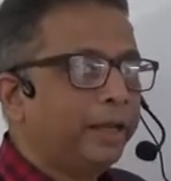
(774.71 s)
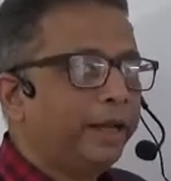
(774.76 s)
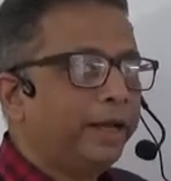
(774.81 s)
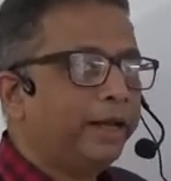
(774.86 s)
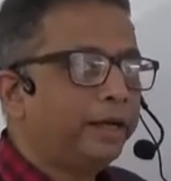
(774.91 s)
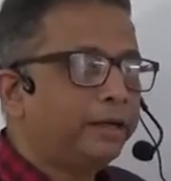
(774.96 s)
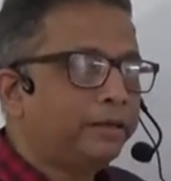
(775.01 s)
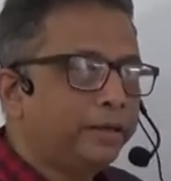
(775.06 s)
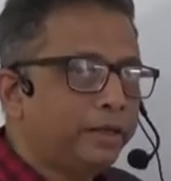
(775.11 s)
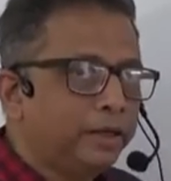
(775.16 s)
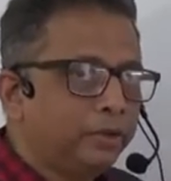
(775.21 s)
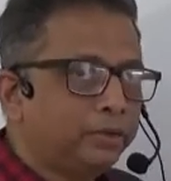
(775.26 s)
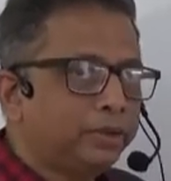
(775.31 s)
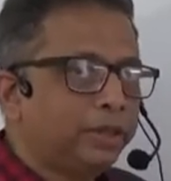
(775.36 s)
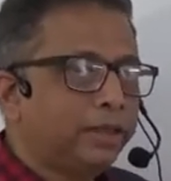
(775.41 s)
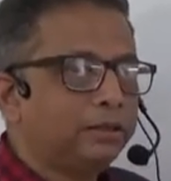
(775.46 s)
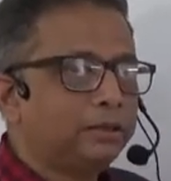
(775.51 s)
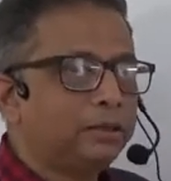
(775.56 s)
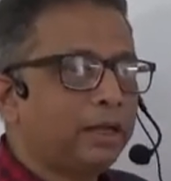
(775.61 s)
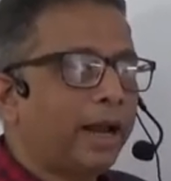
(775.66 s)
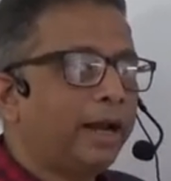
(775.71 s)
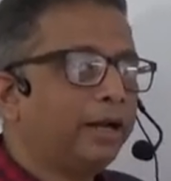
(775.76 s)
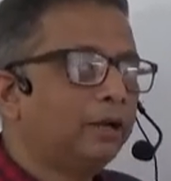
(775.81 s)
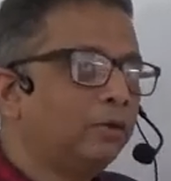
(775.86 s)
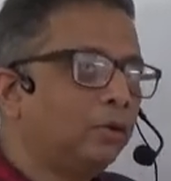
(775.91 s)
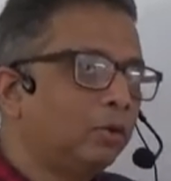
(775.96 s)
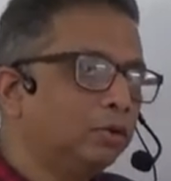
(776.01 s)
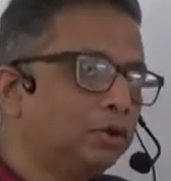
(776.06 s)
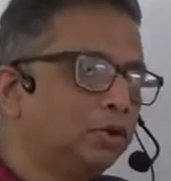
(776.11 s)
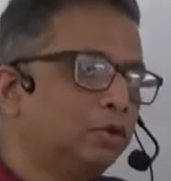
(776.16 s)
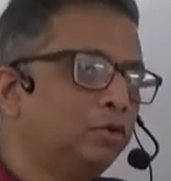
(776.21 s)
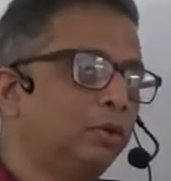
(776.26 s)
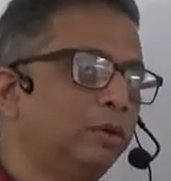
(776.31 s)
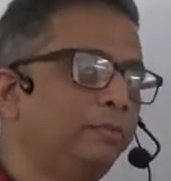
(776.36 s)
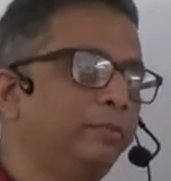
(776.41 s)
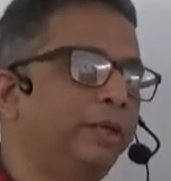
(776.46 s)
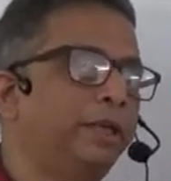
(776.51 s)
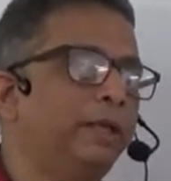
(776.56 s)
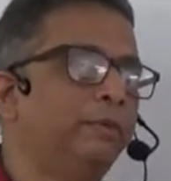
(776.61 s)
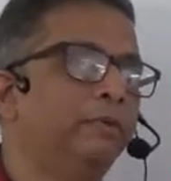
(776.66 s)
It reduces and goes to a
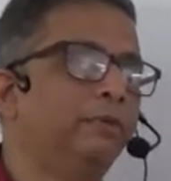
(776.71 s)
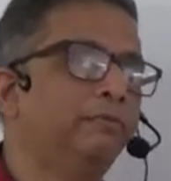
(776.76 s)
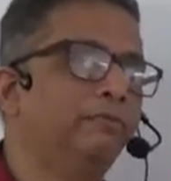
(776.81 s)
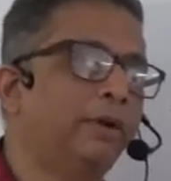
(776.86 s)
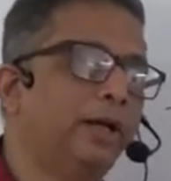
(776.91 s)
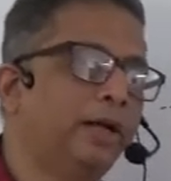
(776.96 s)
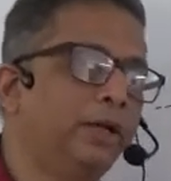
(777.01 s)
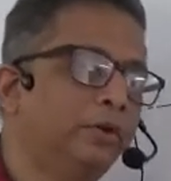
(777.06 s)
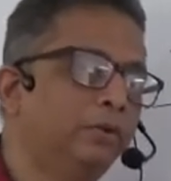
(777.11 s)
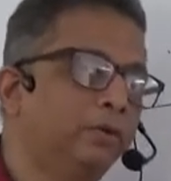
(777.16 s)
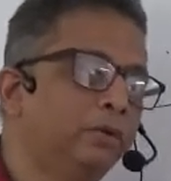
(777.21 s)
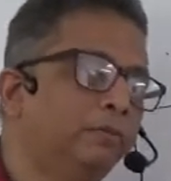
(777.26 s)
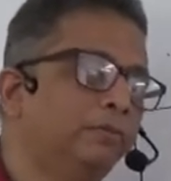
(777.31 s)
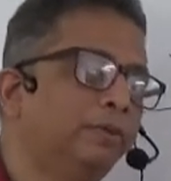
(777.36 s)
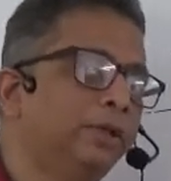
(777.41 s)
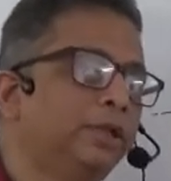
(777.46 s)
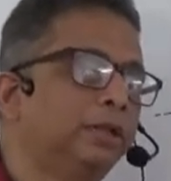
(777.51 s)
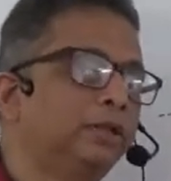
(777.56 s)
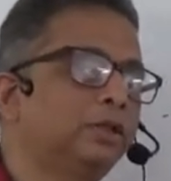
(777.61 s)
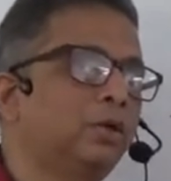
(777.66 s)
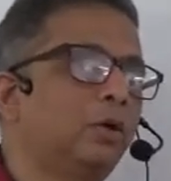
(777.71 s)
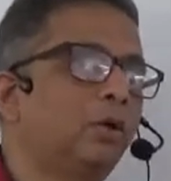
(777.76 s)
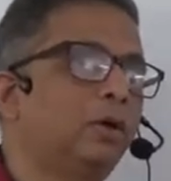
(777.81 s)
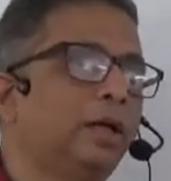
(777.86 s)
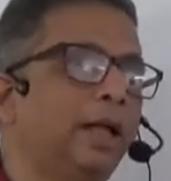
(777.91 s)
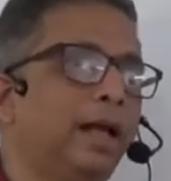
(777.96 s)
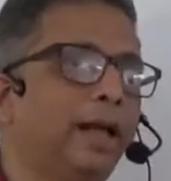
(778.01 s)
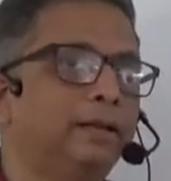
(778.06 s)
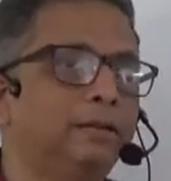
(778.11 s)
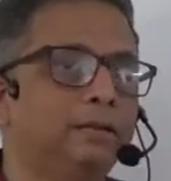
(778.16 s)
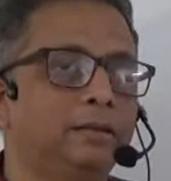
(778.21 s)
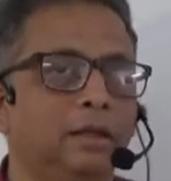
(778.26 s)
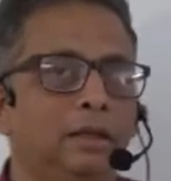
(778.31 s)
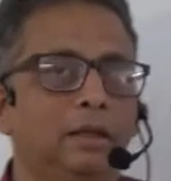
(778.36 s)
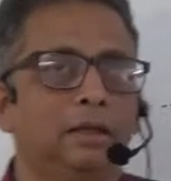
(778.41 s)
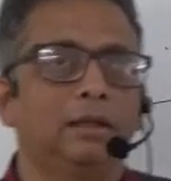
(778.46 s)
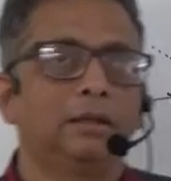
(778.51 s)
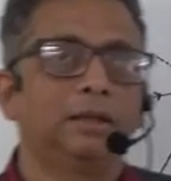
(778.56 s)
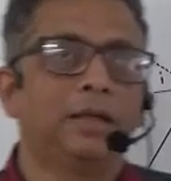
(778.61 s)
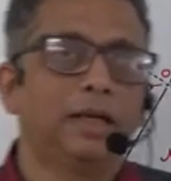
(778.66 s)
minimum value which is called as
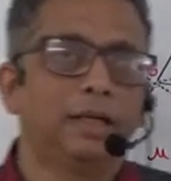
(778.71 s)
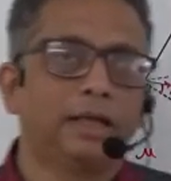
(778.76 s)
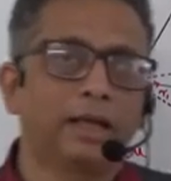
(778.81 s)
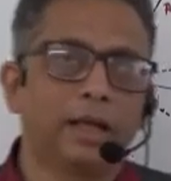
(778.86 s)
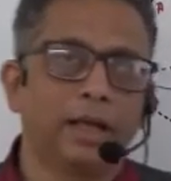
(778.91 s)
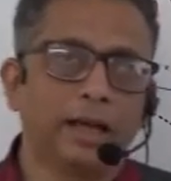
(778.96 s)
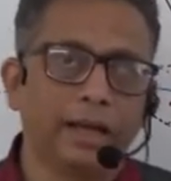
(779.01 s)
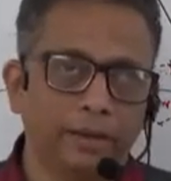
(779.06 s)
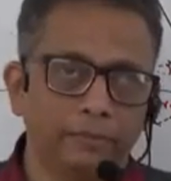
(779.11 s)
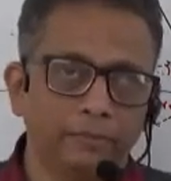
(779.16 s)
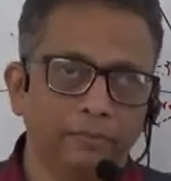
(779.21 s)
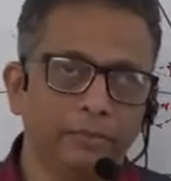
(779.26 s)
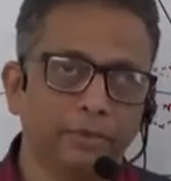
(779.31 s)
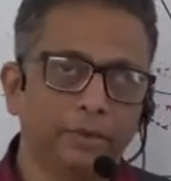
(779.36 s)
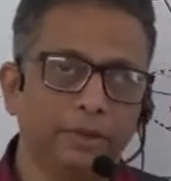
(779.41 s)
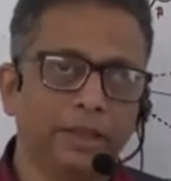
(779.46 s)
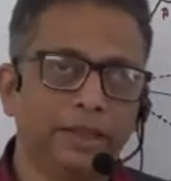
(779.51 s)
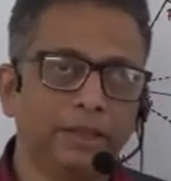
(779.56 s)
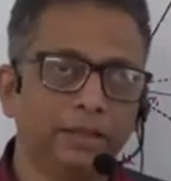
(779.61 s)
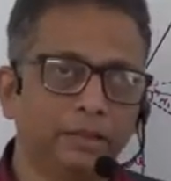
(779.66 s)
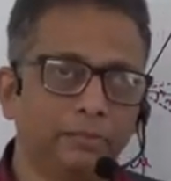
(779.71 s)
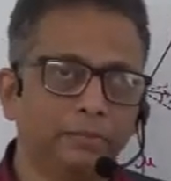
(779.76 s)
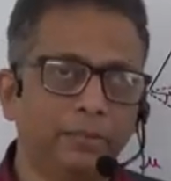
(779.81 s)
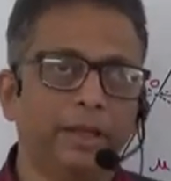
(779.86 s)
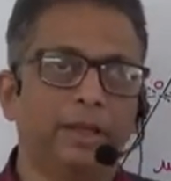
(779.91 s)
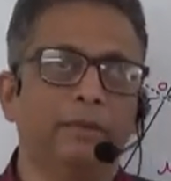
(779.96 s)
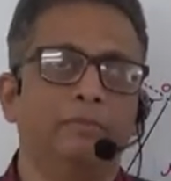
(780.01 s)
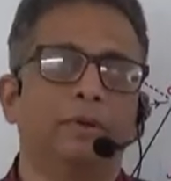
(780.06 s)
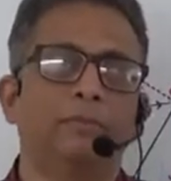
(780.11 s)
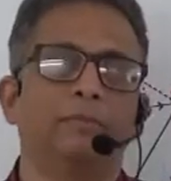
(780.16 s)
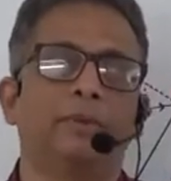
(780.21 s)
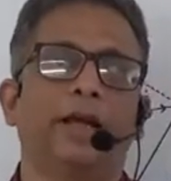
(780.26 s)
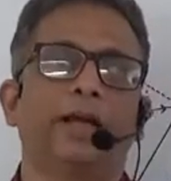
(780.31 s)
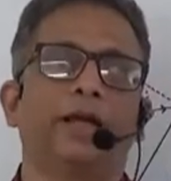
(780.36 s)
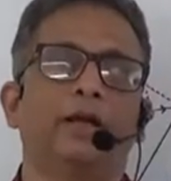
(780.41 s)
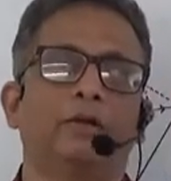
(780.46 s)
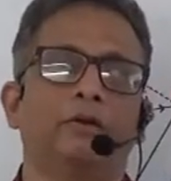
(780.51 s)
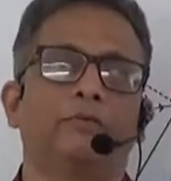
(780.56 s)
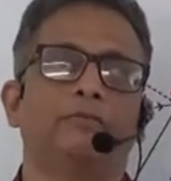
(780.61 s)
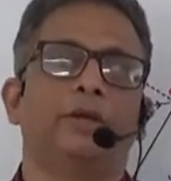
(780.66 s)
delta m, that is a minimum
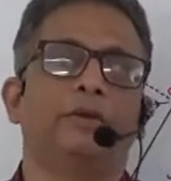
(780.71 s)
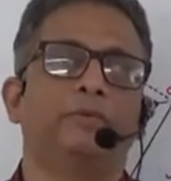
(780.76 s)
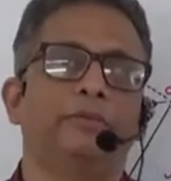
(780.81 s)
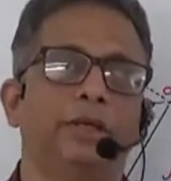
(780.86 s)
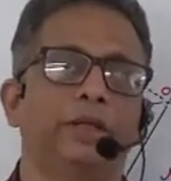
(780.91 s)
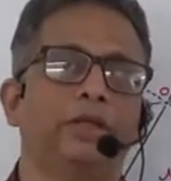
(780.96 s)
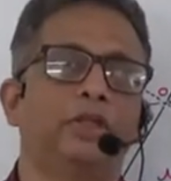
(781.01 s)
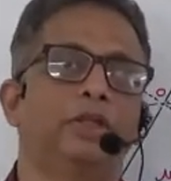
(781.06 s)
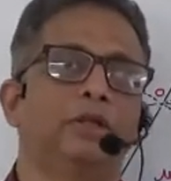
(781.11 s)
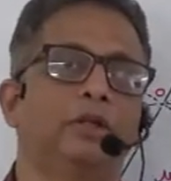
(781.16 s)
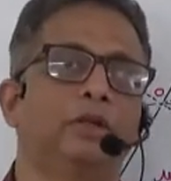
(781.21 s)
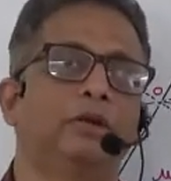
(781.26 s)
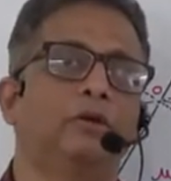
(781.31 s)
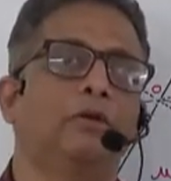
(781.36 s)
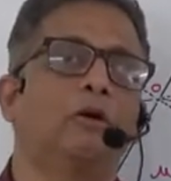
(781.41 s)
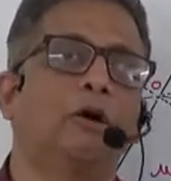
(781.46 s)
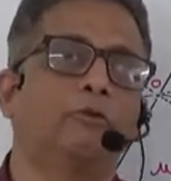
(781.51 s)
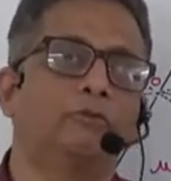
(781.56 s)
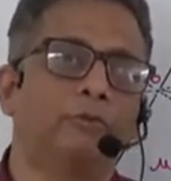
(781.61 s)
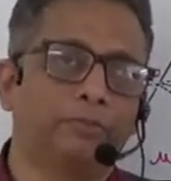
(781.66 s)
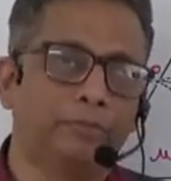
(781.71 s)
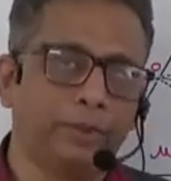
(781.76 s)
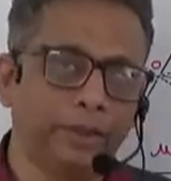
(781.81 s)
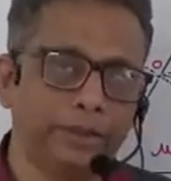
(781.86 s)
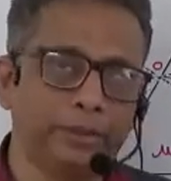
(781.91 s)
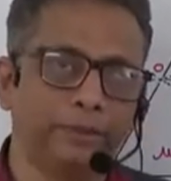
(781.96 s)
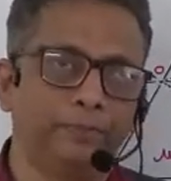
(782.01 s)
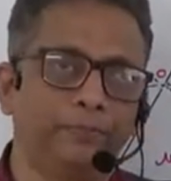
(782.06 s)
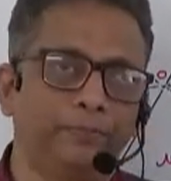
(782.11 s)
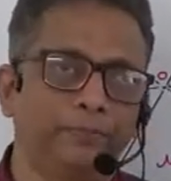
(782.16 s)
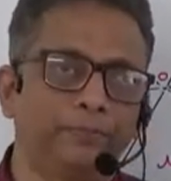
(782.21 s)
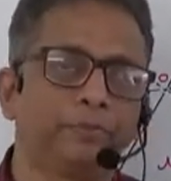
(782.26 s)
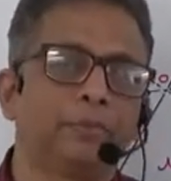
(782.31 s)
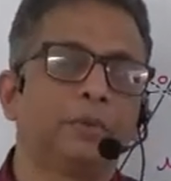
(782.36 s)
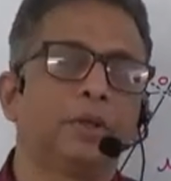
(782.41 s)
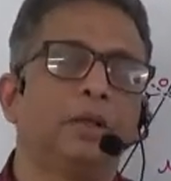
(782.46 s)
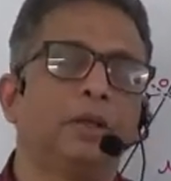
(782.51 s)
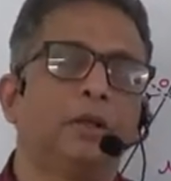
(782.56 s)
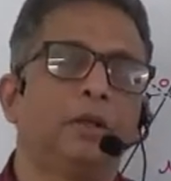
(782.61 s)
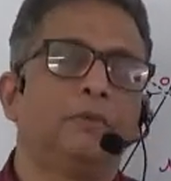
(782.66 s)
angle of deviation of a prism,
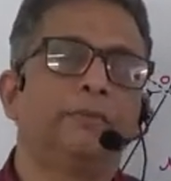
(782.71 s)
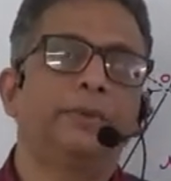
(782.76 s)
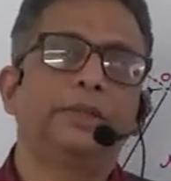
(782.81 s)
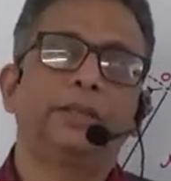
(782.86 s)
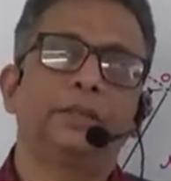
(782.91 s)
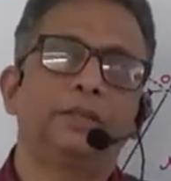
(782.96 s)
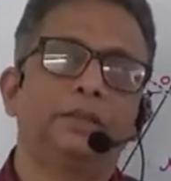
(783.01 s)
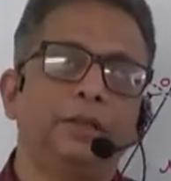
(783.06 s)
which is